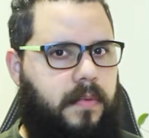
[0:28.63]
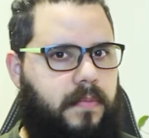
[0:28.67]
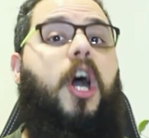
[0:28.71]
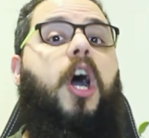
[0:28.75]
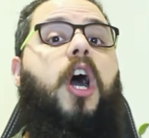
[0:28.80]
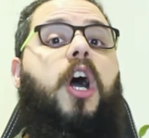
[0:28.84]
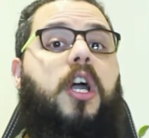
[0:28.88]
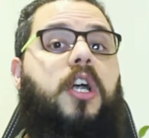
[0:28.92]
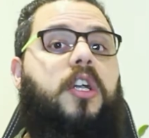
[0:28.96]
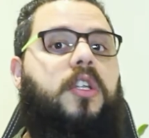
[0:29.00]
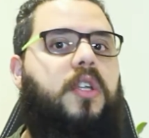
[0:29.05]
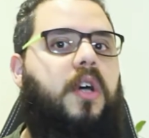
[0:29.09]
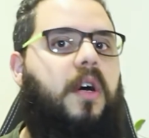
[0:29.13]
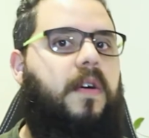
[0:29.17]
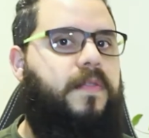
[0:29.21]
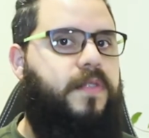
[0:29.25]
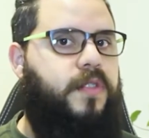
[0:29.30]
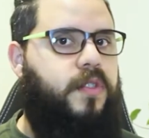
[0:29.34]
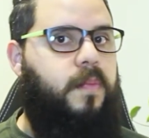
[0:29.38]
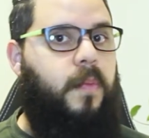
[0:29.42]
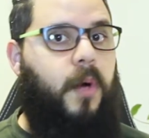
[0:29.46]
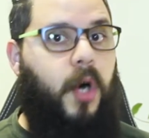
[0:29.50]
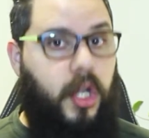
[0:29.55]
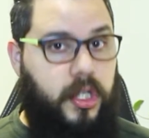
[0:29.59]
art of
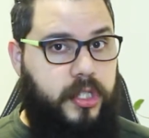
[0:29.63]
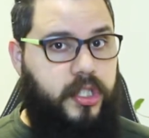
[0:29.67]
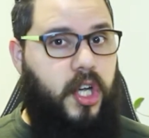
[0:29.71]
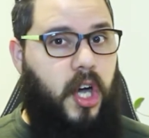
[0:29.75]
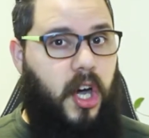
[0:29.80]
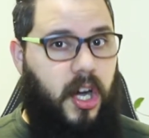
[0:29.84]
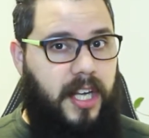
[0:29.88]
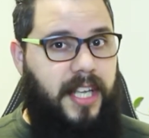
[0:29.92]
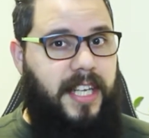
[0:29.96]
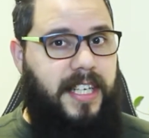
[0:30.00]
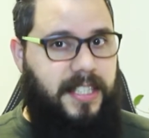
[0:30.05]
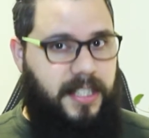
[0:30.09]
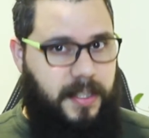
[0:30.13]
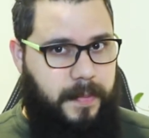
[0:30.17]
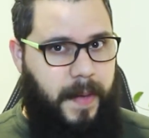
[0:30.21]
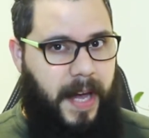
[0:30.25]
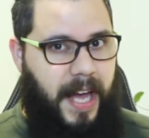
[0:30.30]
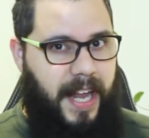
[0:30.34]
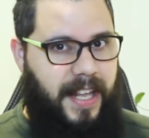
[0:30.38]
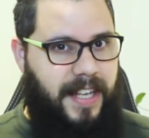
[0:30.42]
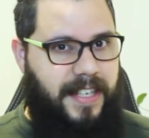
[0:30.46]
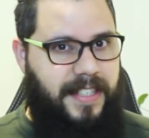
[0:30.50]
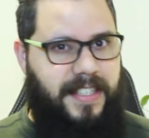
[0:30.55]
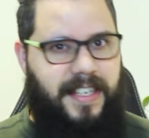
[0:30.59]
small talk in
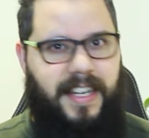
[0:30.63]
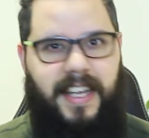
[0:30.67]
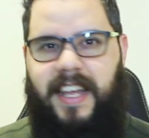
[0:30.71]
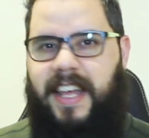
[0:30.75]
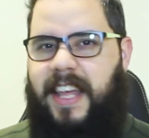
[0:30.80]
Spanish,